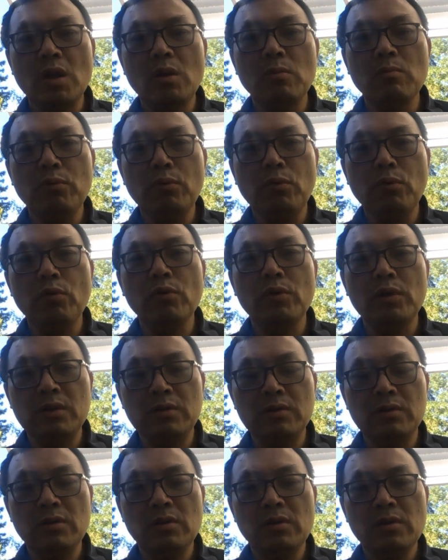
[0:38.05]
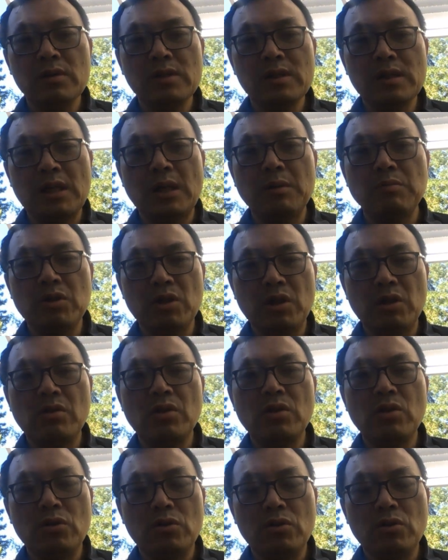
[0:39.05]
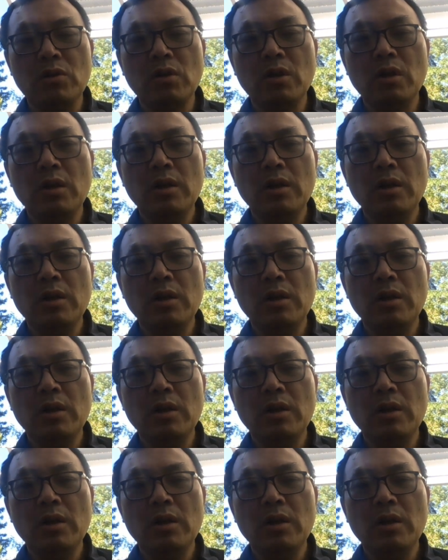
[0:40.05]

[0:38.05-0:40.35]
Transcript: important subject here.